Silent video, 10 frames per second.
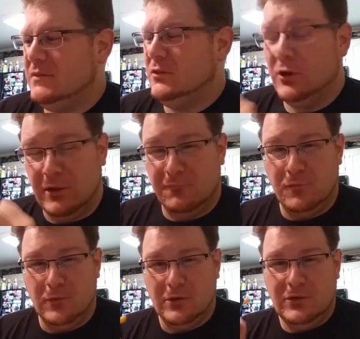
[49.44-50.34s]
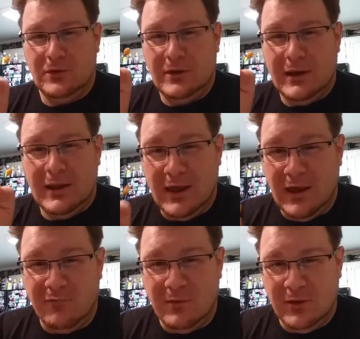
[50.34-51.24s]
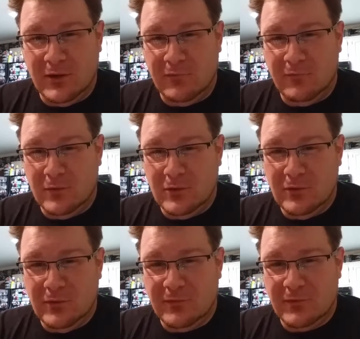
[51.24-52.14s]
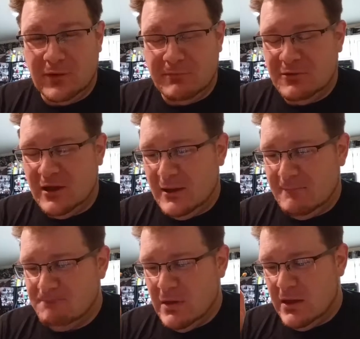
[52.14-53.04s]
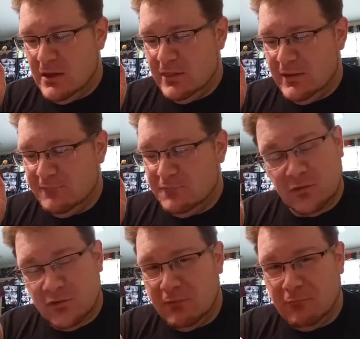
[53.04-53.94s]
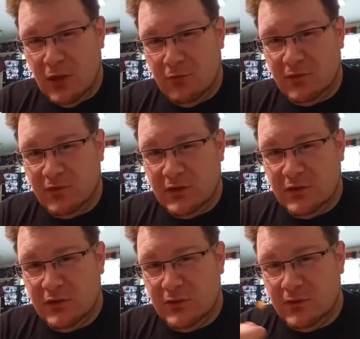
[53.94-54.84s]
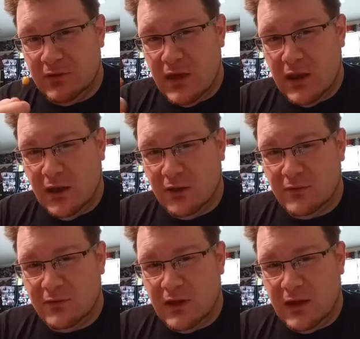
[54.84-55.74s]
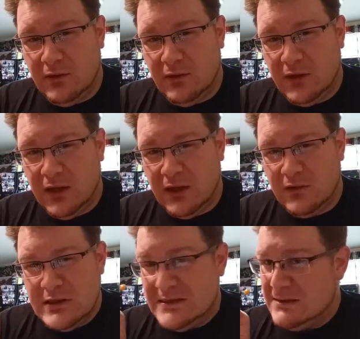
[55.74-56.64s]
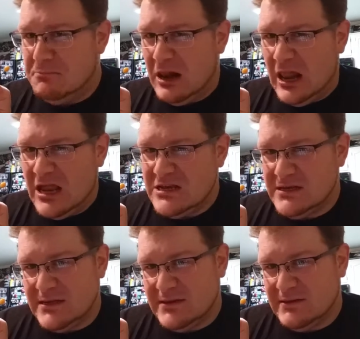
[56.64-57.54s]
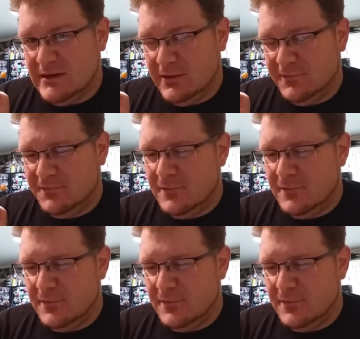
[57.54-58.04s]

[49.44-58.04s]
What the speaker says: Looking forward to it. Have been looking forward to it for some time. The first thing we always like to do is head out, take a look at the plant itself.